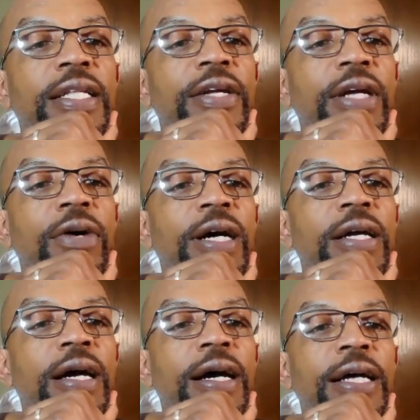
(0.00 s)
to
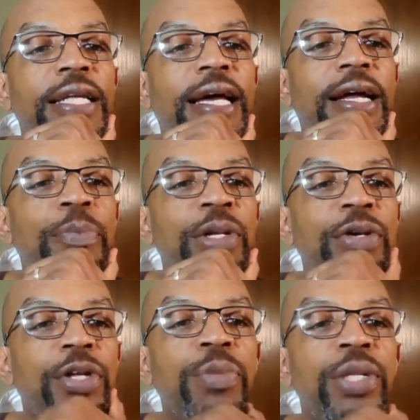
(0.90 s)

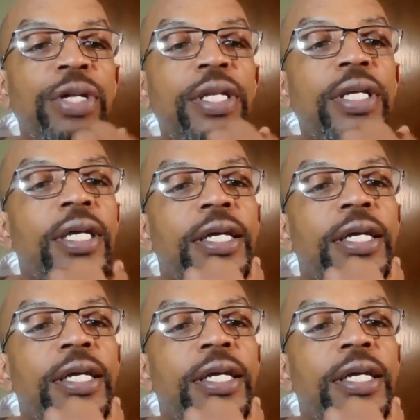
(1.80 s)
unmute. You're muted.